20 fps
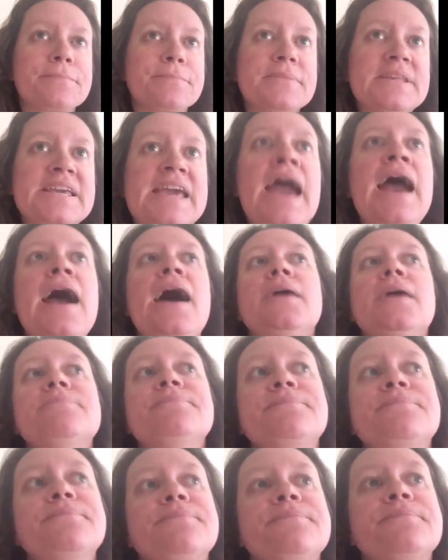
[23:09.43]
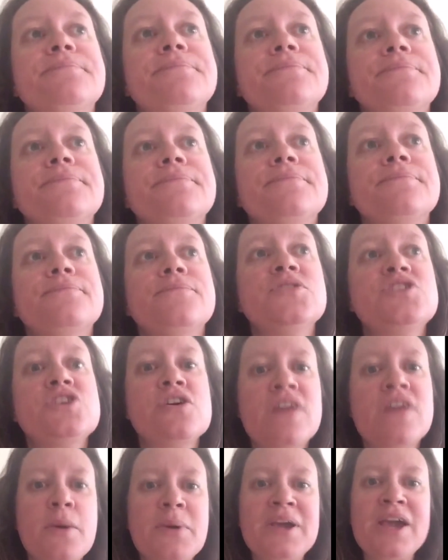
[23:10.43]
Yeah.
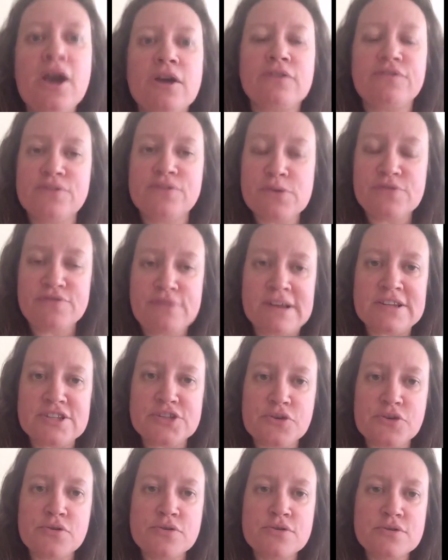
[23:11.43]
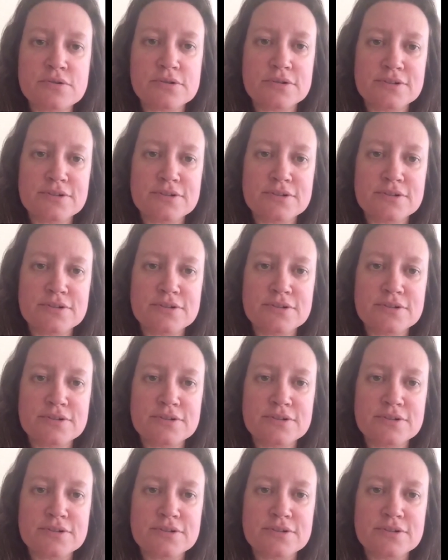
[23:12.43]
So there we go. From the front door,